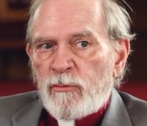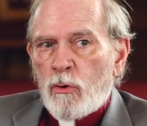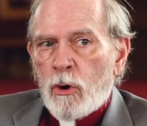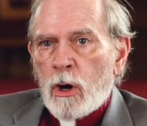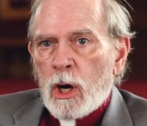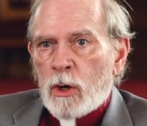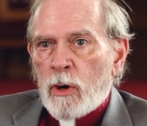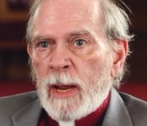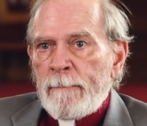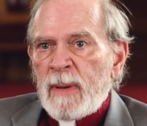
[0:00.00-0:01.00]
for a
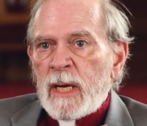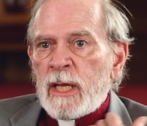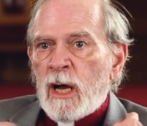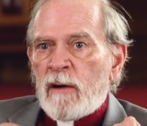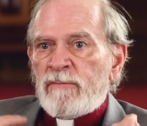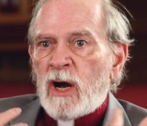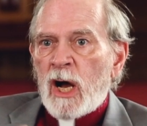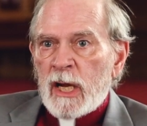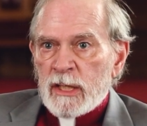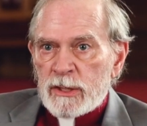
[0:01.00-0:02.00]
great many of
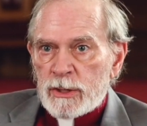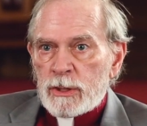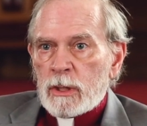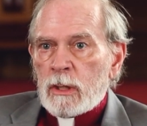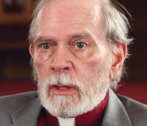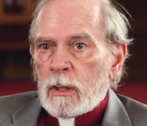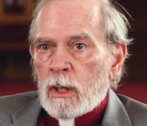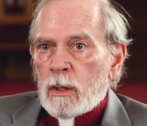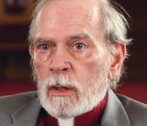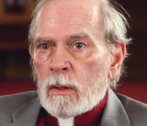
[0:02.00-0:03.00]
us,
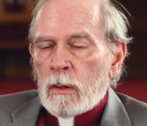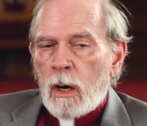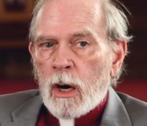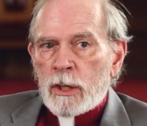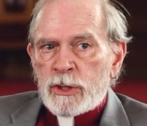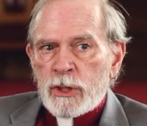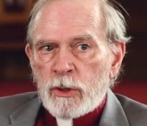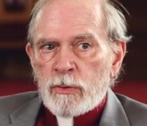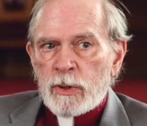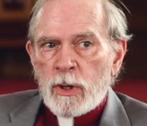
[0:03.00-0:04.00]
our
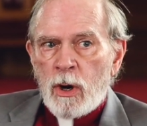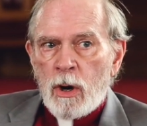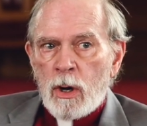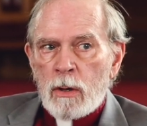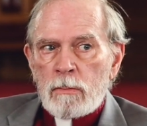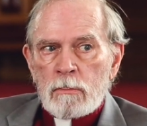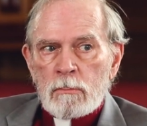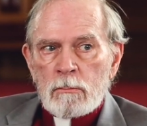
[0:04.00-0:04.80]
children are